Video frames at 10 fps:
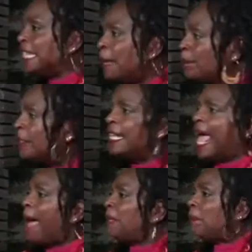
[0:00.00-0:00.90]

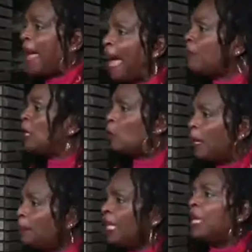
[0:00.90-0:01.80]
nammy-pammy,
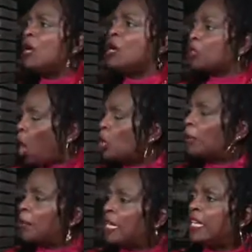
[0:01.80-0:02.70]
wimpy,
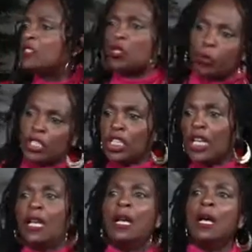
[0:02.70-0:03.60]
codependent,
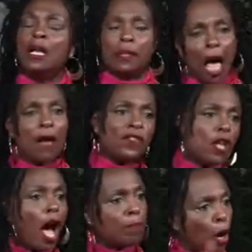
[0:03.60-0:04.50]
squishy love
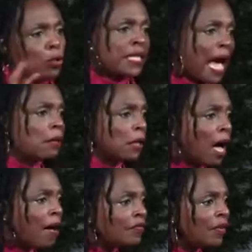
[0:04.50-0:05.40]
song, Motown
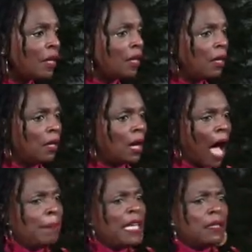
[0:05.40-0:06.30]
love.
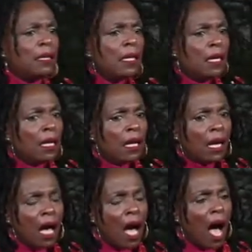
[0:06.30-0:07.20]
I mean,
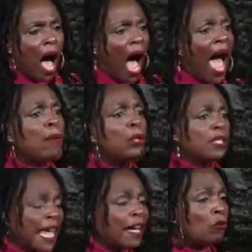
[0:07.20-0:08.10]
I will
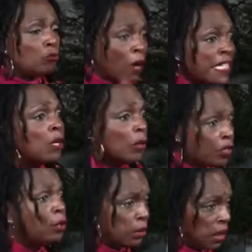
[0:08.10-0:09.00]
take a risk
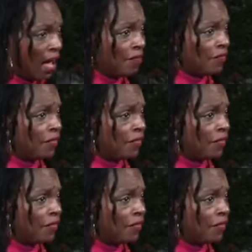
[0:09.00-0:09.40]
with you, love.